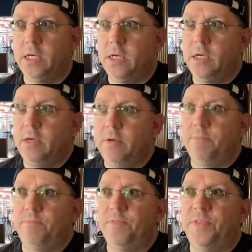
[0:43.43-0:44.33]
It was like
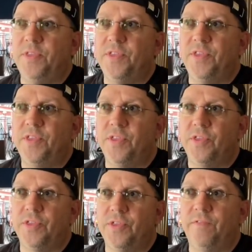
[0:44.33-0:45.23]
7...
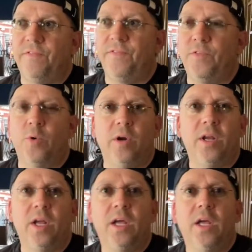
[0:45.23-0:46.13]
Oh, when they started
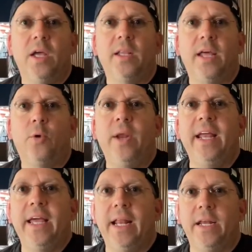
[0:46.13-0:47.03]
letting people like, in? We
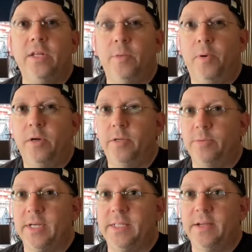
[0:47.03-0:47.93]
didn't get into the park till it
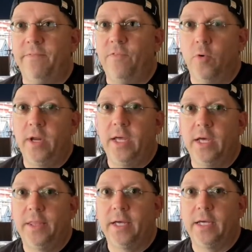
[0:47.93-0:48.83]
was like 7.40, I
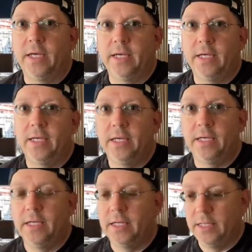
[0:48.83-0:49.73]
think. Yeah, we
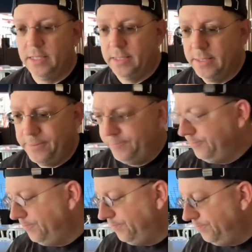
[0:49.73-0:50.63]
didn't get into the park till it was
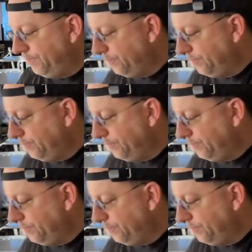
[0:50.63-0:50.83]
7.40,